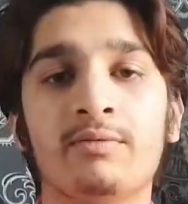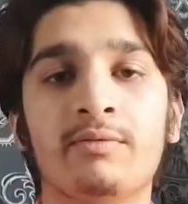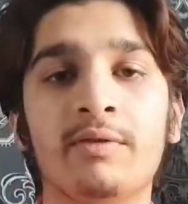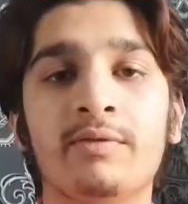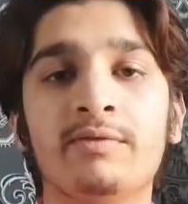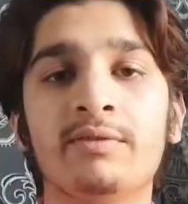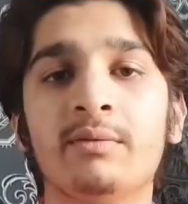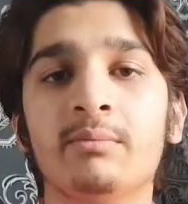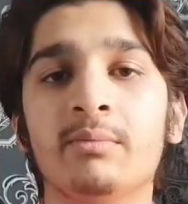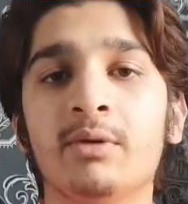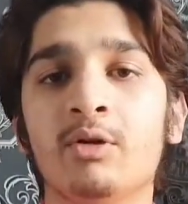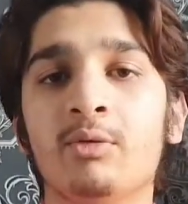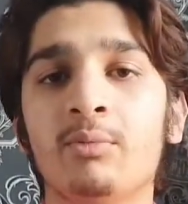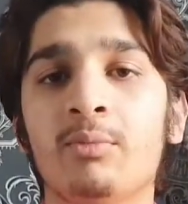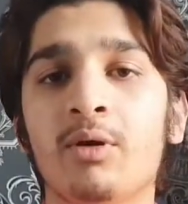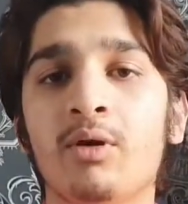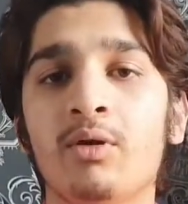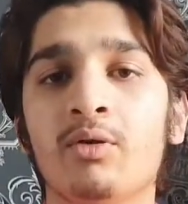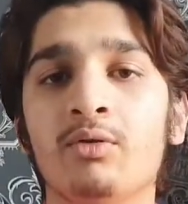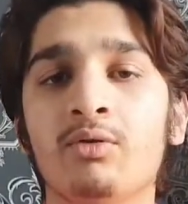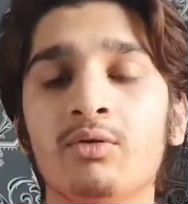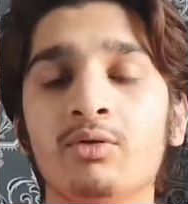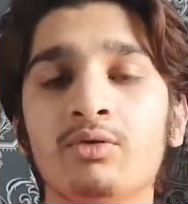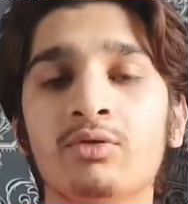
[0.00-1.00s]
50ml
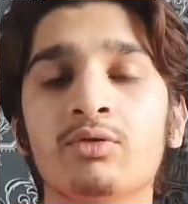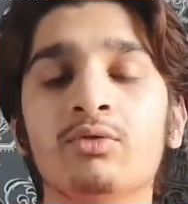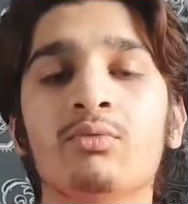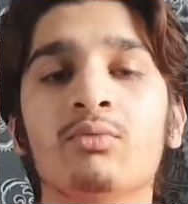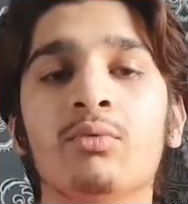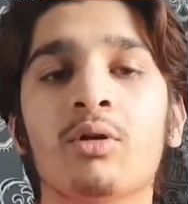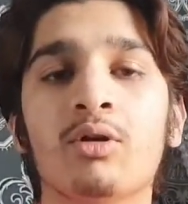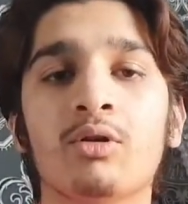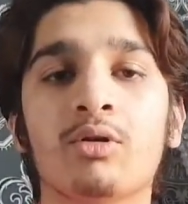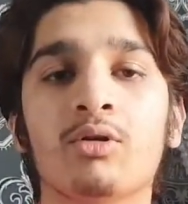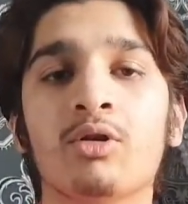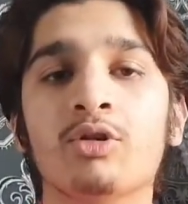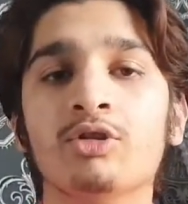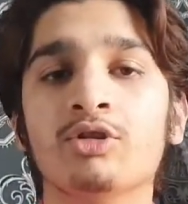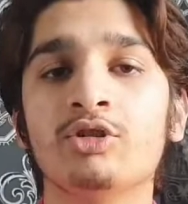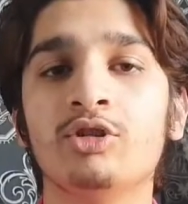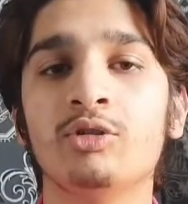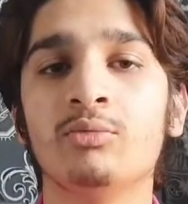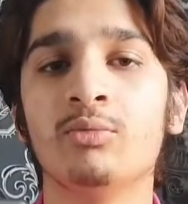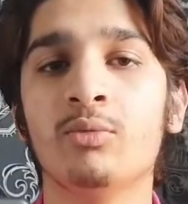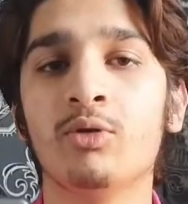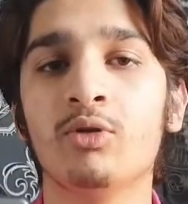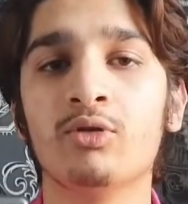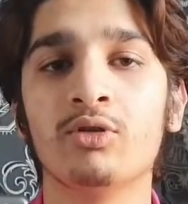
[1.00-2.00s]
bottles won't cost
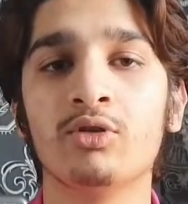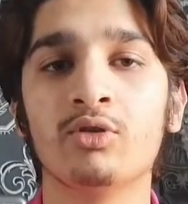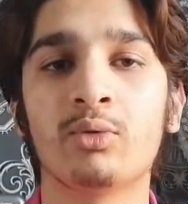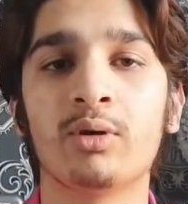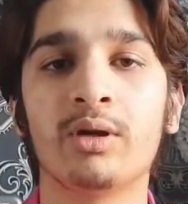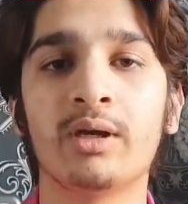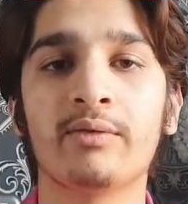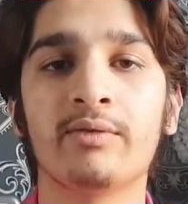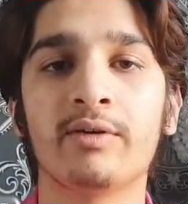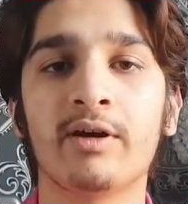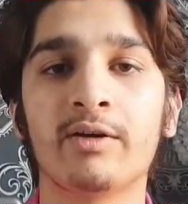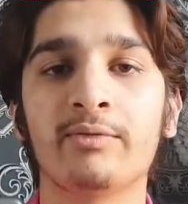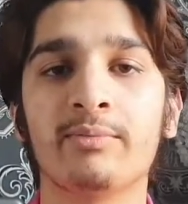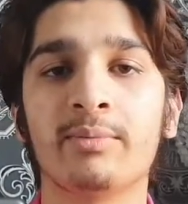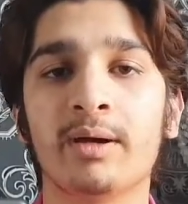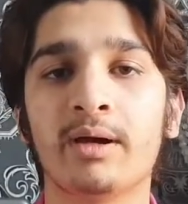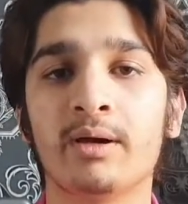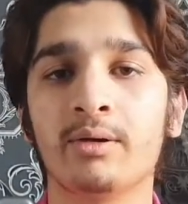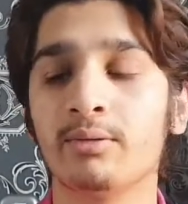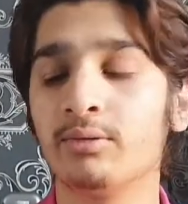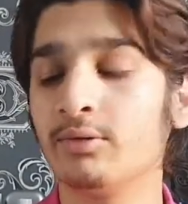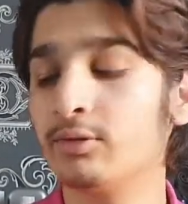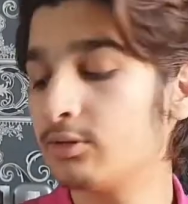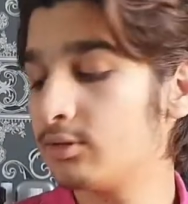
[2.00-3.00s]
you more than
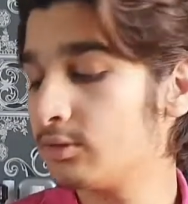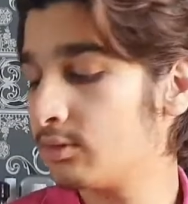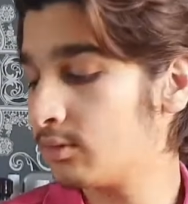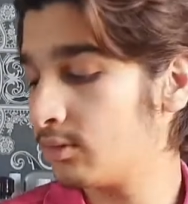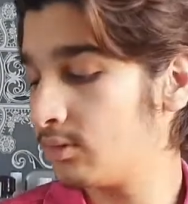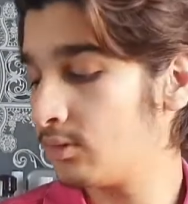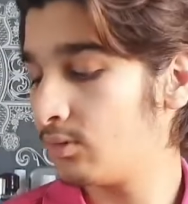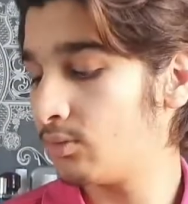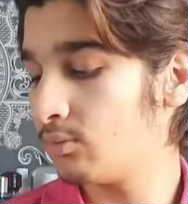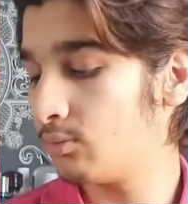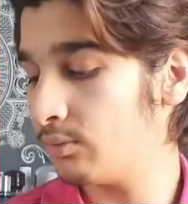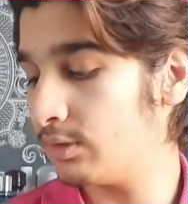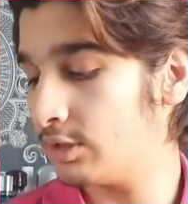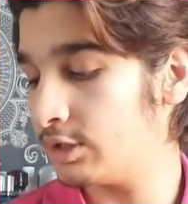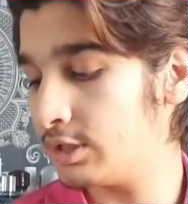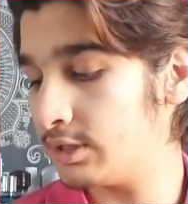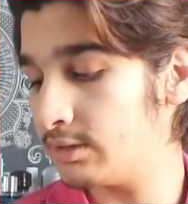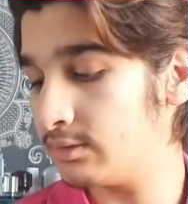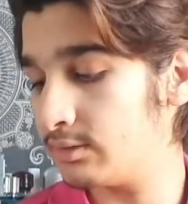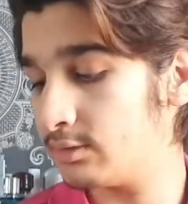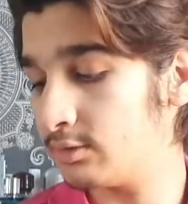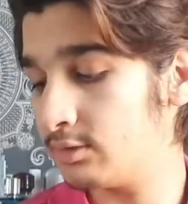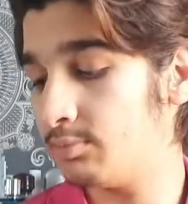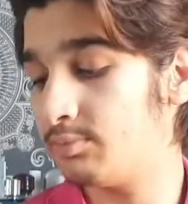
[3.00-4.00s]
£25, which
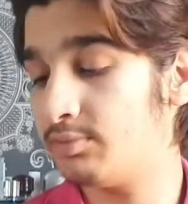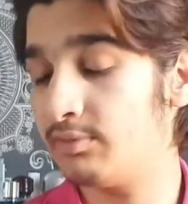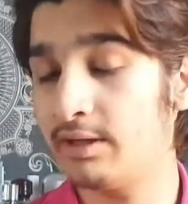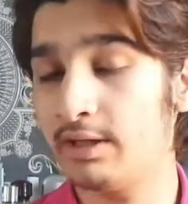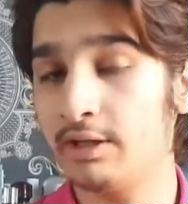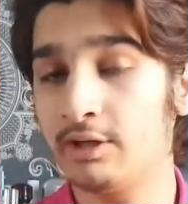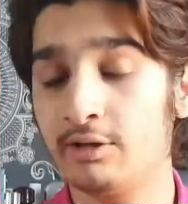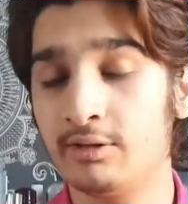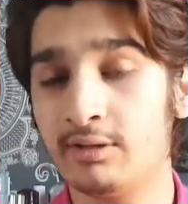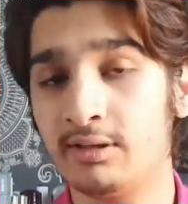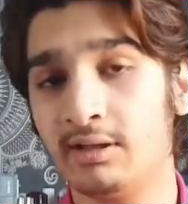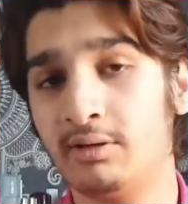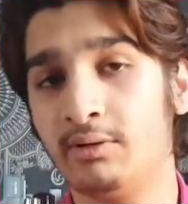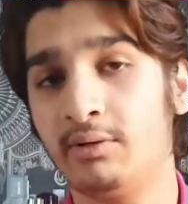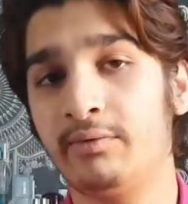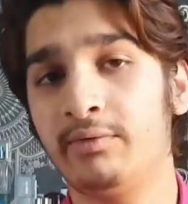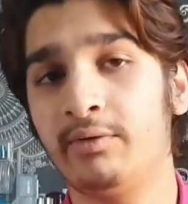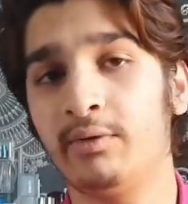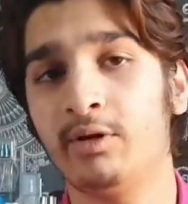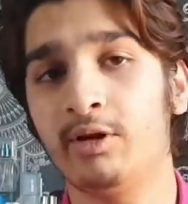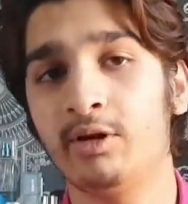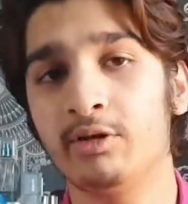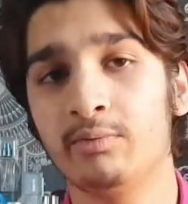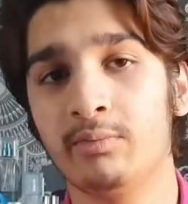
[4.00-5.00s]
is a pretty good deal if
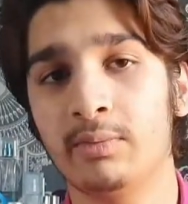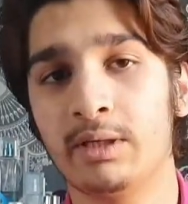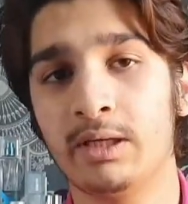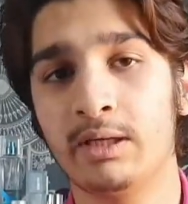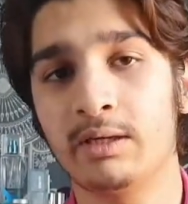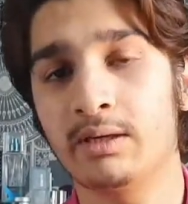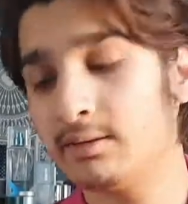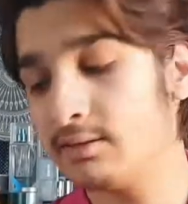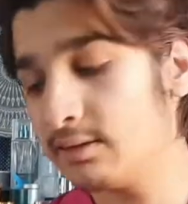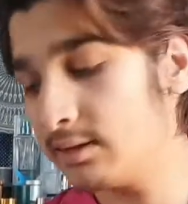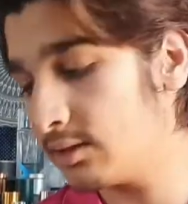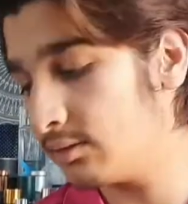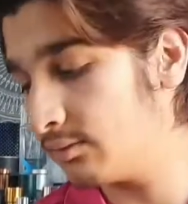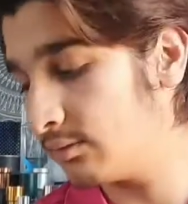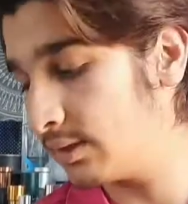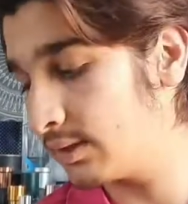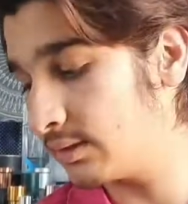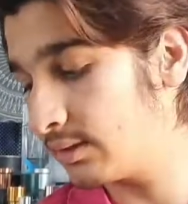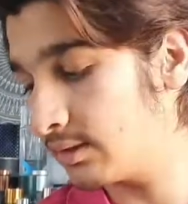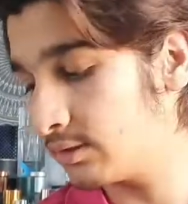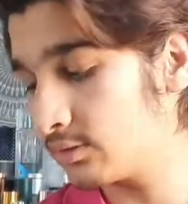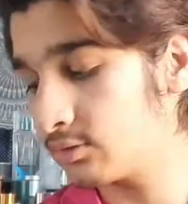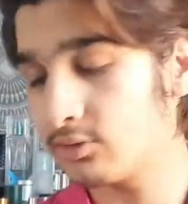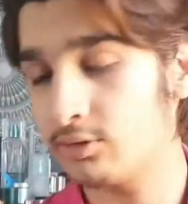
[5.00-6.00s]
you ask me, considering
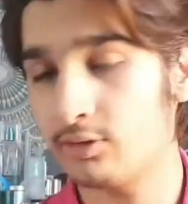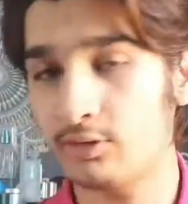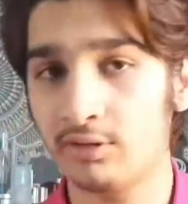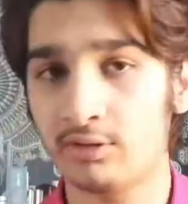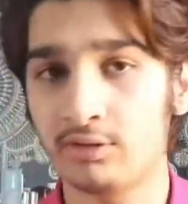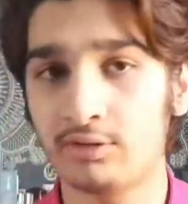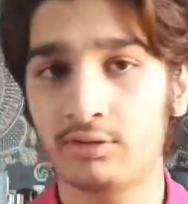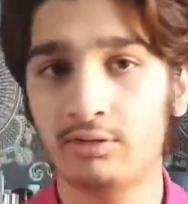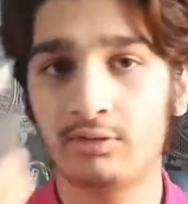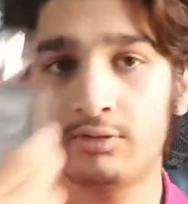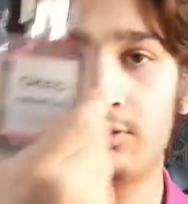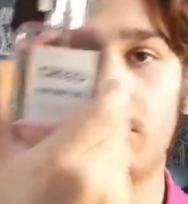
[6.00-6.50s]
this costs